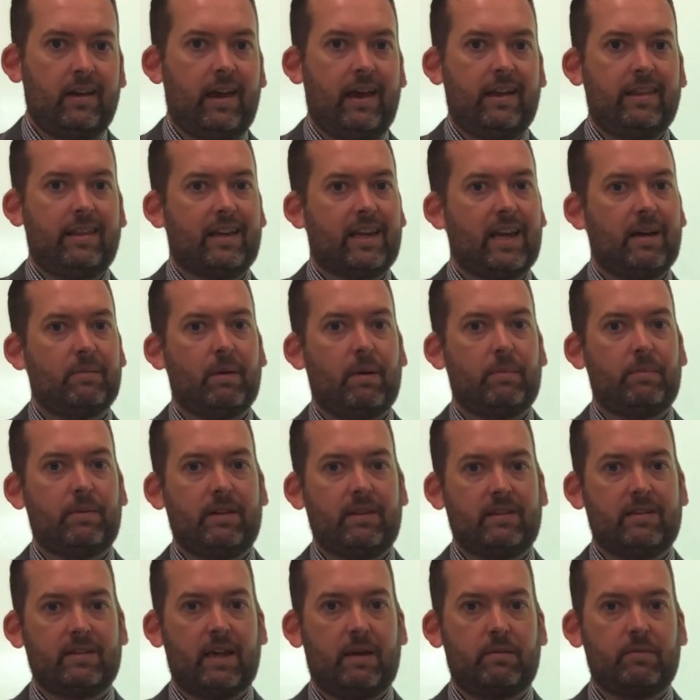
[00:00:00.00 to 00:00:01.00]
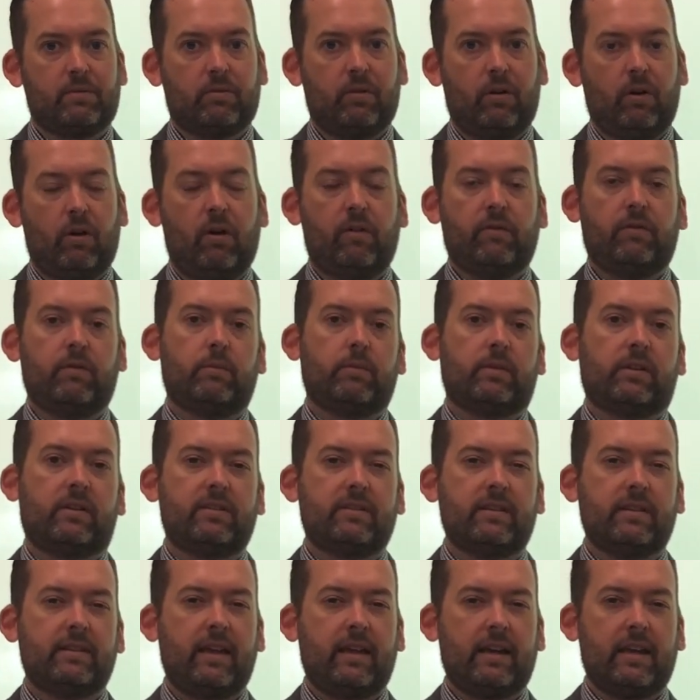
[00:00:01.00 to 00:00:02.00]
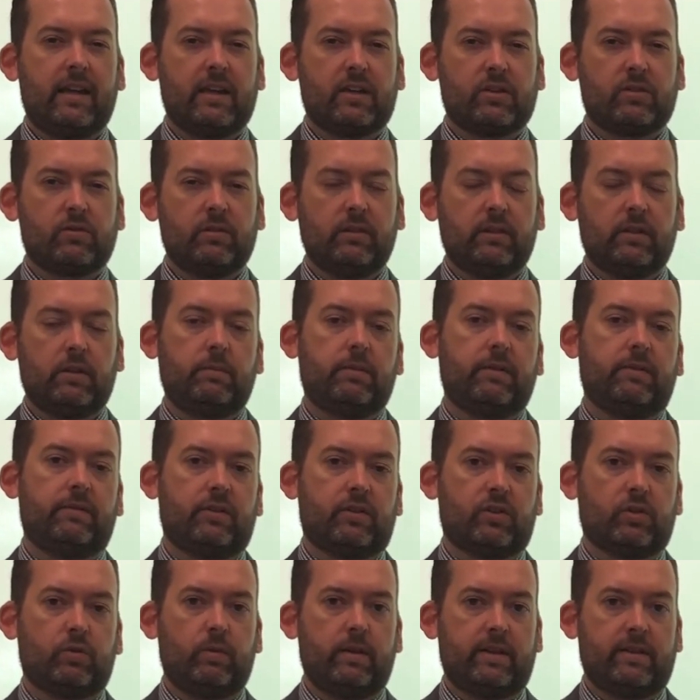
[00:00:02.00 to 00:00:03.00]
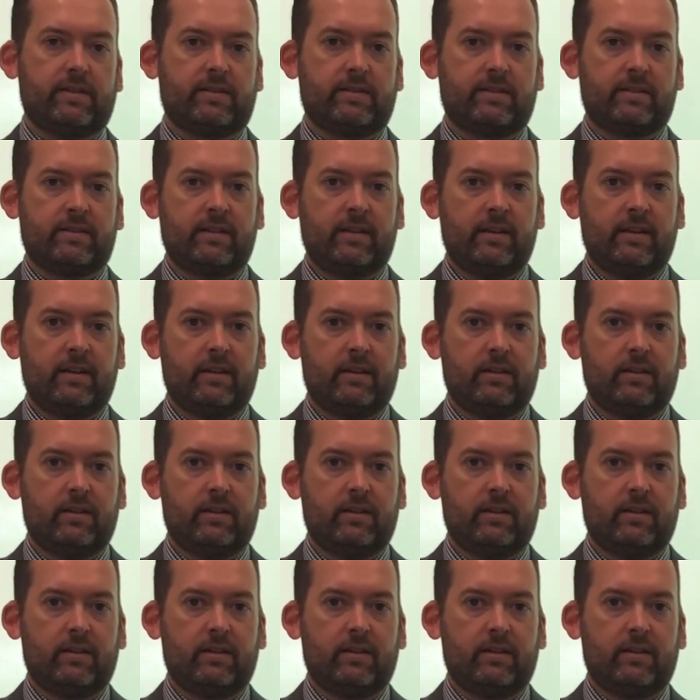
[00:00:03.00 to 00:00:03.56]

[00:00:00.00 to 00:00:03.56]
and they come up in exams quite often because they're that extra little bit of a twist